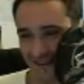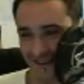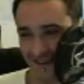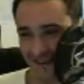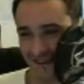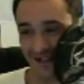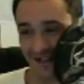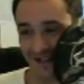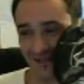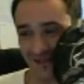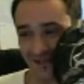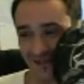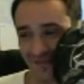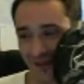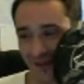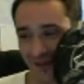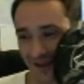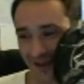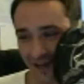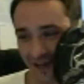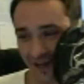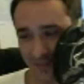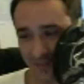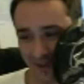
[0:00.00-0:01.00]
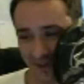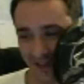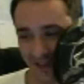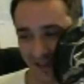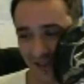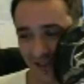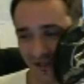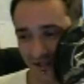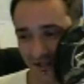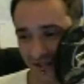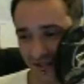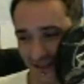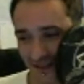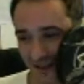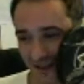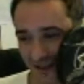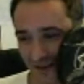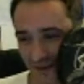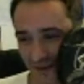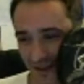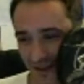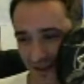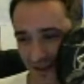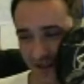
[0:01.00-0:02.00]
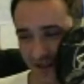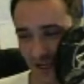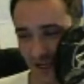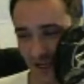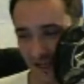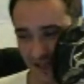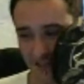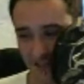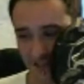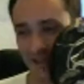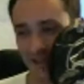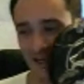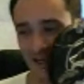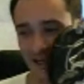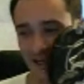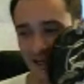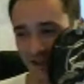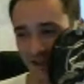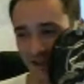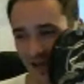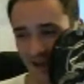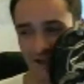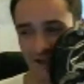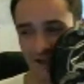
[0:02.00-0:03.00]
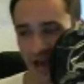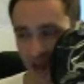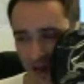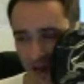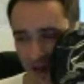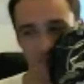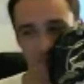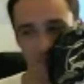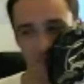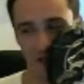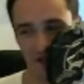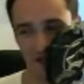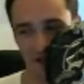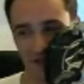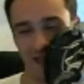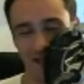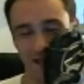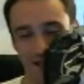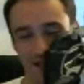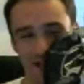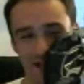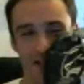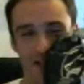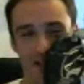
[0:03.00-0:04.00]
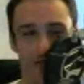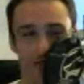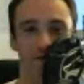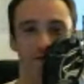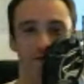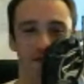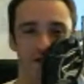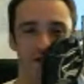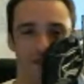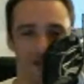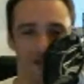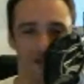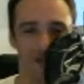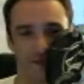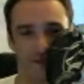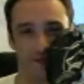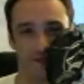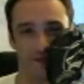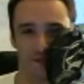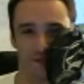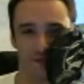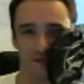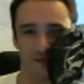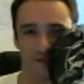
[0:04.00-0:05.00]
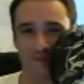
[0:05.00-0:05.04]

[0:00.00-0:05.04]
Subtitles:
That's pretty epic. I mean, that is an epic in and of itself.